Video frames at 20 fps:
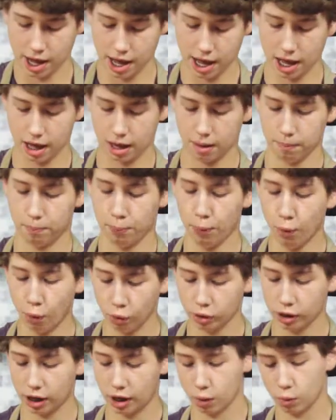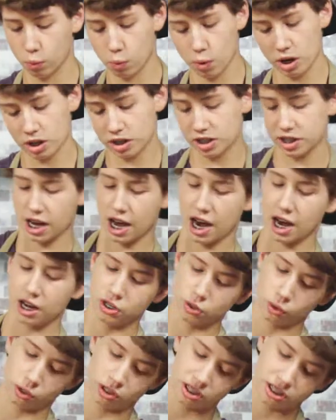and pull out one side
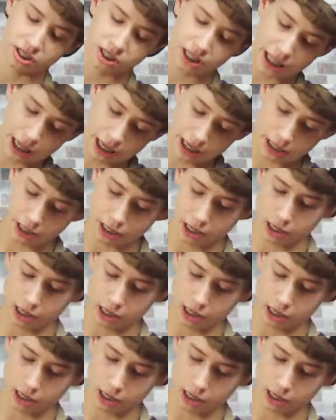so it's thin,